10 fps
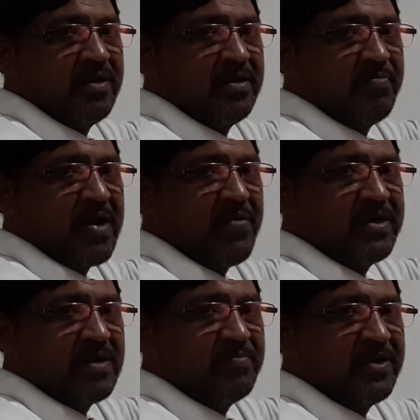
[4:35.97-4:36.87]
the private
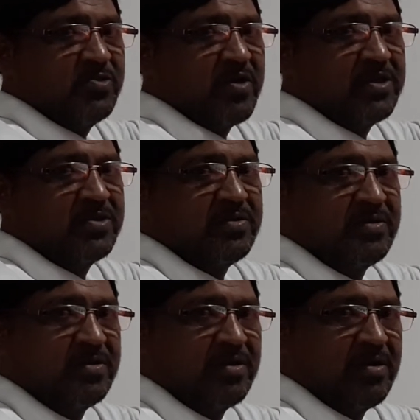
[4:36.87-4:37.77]
companies
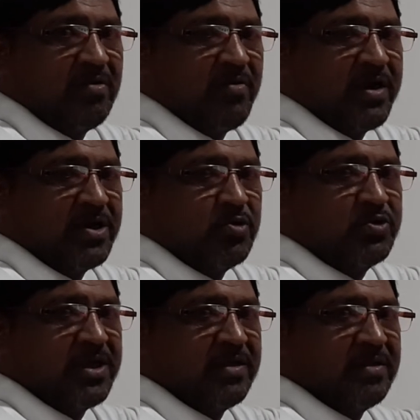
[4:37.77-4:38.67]
were
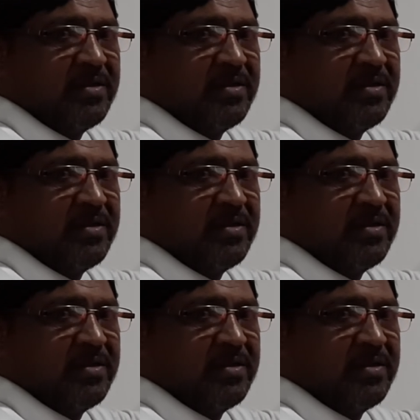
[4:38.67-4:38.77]
using